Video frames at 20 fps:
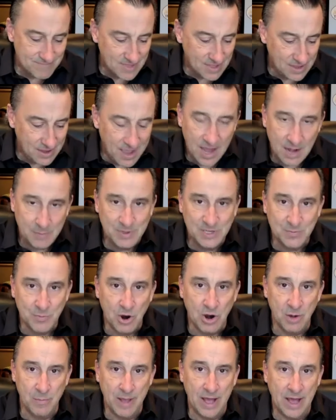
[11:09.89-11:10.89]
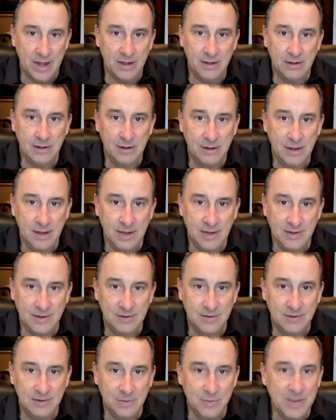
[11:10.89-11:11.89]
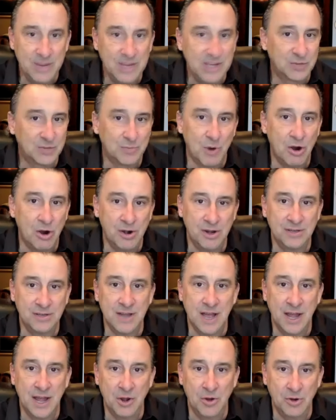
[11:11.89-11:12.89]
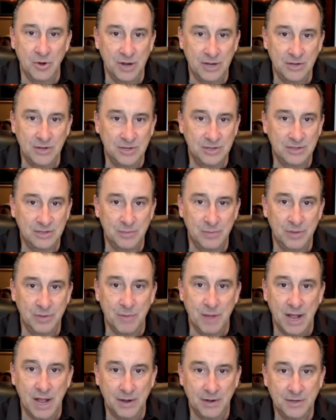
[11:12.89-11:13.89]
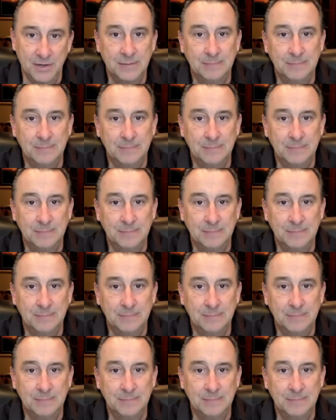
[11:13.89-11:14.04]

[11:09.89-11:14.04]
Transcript: you got to be smart about it and to me smart is not owning just the big miners